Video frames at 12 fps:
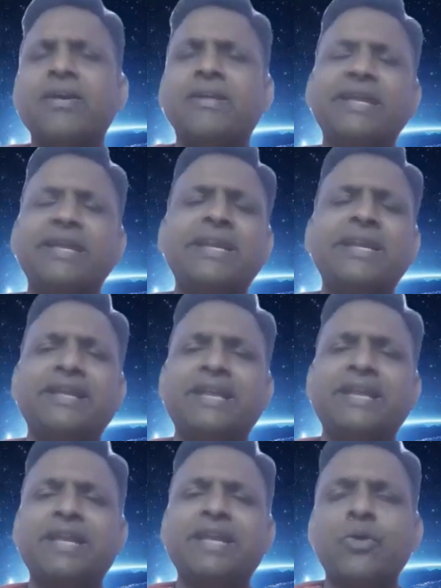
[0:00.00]
In
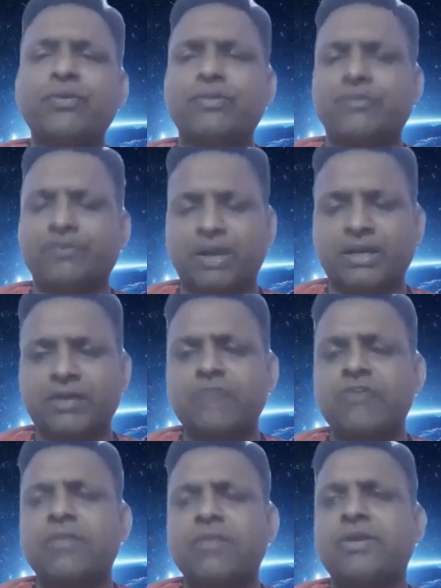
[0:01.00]
any of whatever
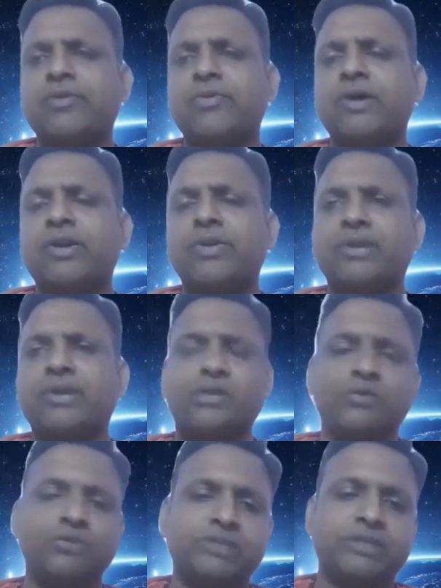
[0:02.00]
format you want, you can
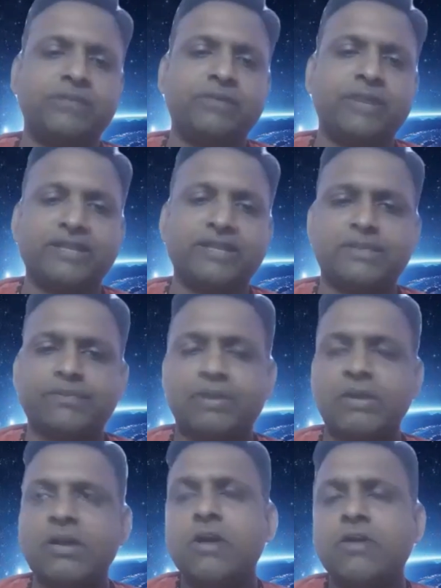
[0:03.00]
use it. For
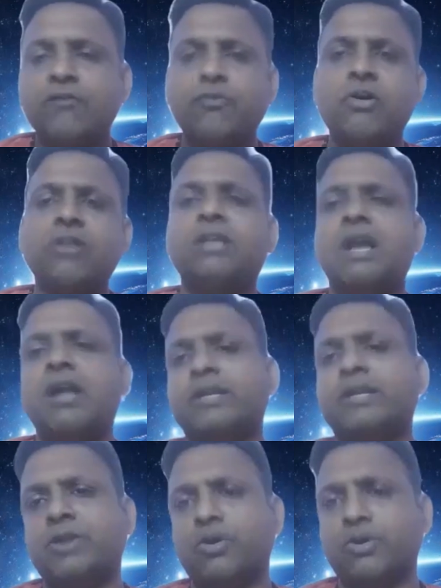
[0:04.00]
example, fourth lord
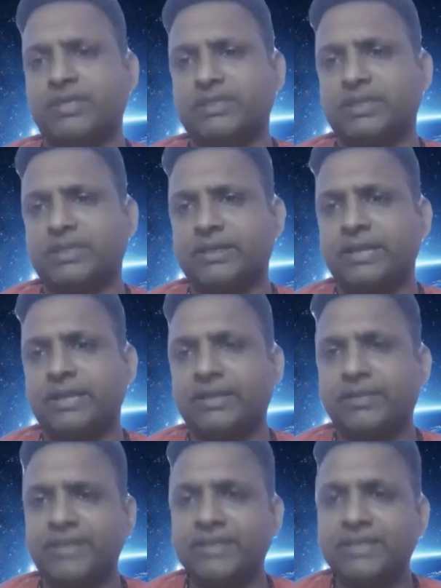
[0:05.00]
in Taurus. That
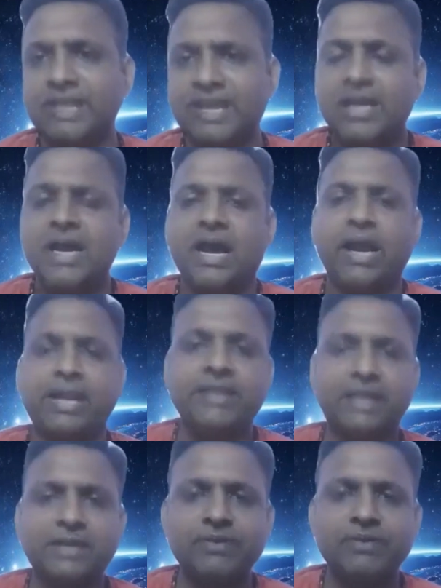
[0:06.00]
means
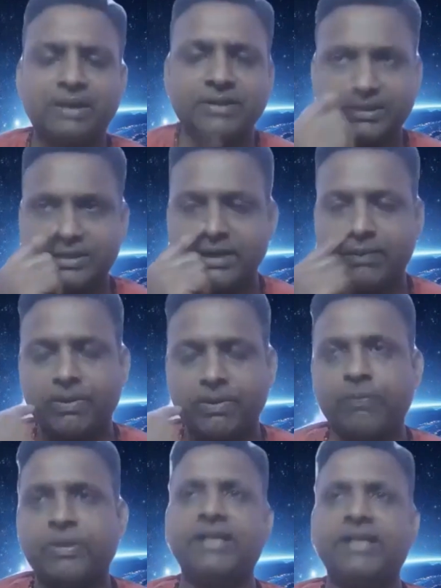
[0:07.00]
either he will register a
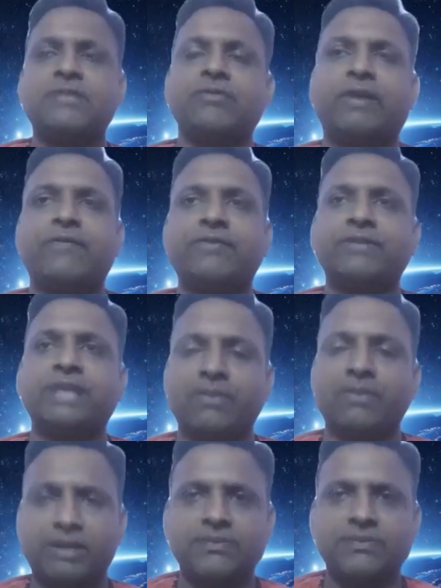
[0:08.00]
property in his wife's
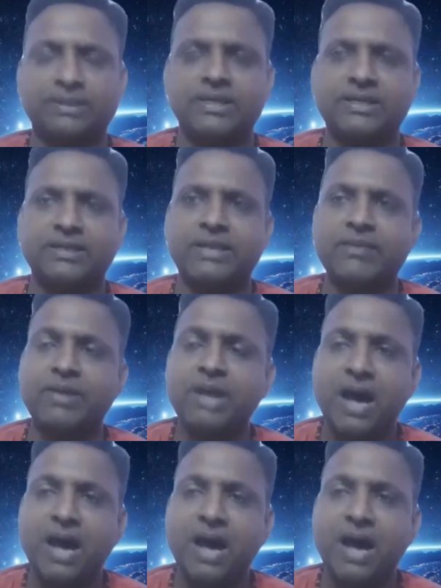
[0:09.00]
name or his mother's name,